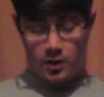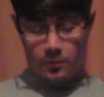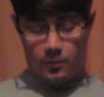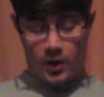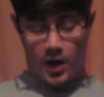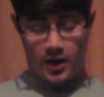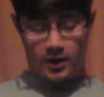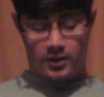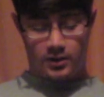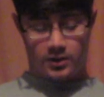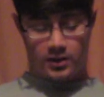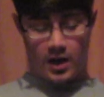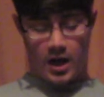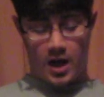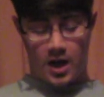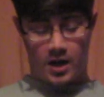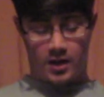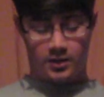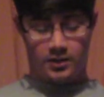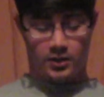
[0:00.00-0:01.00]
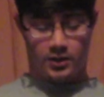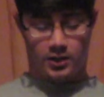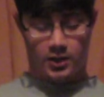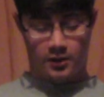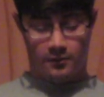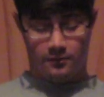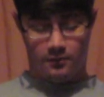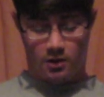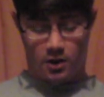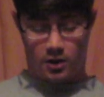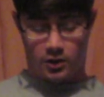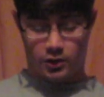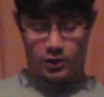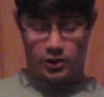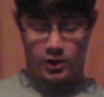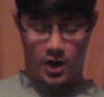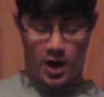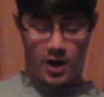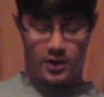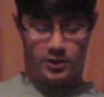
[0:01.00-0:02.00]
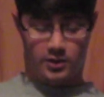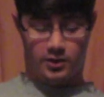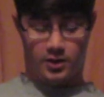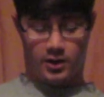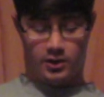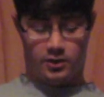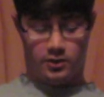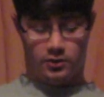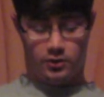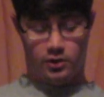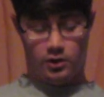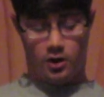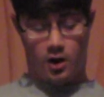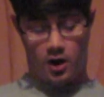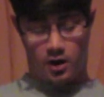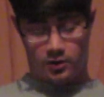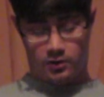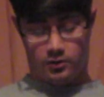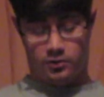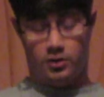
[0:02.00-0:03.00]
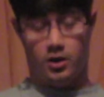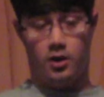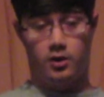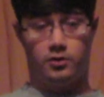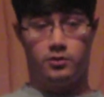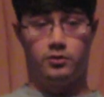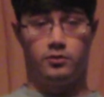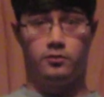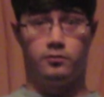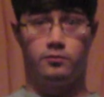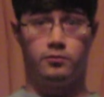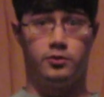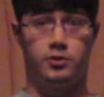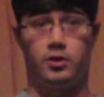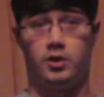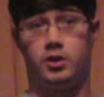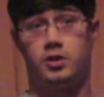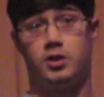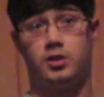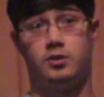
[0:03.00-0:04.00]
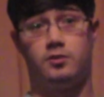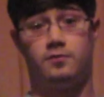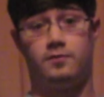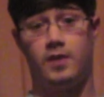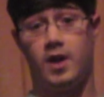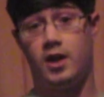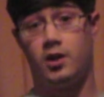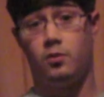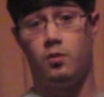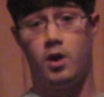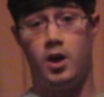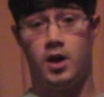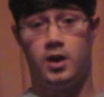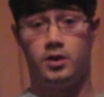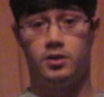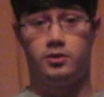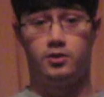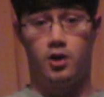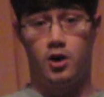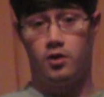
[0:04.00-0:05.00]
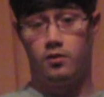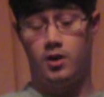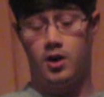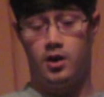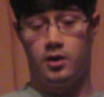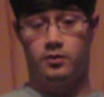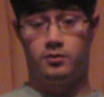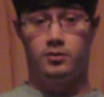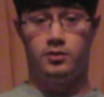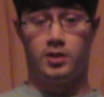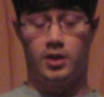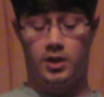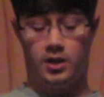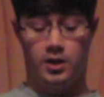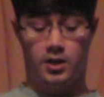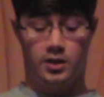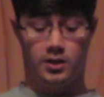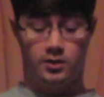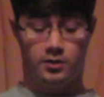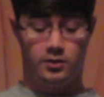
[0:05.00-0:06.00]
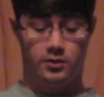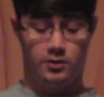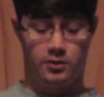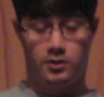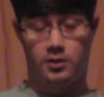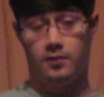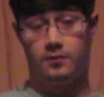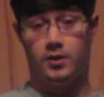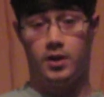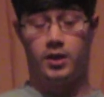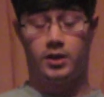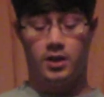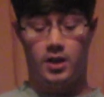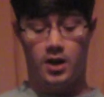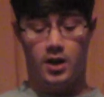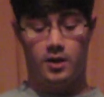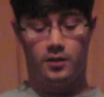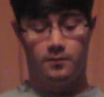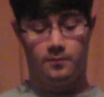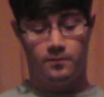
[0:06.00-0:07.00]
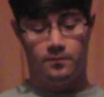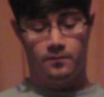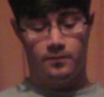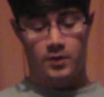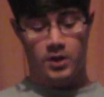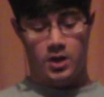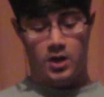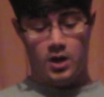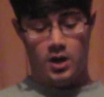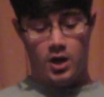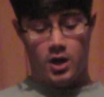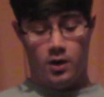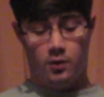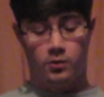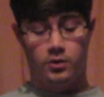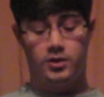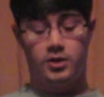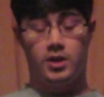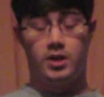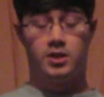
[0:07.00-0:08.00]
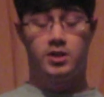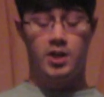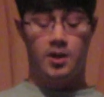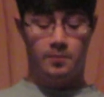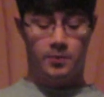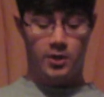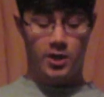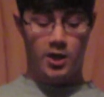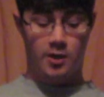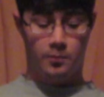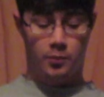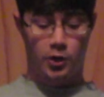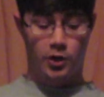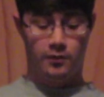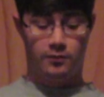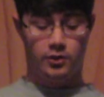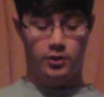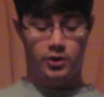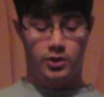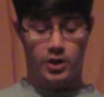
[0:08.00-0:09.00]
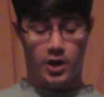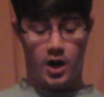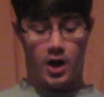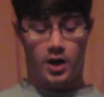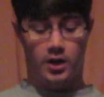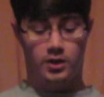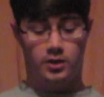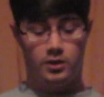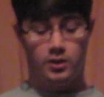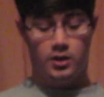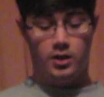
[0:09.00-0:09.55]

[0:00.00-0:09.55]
Practice adds a different shot selection to your arsenal, such as fadeaways, turnarounds, lean-ins, stuff like that. It will simply improve your shot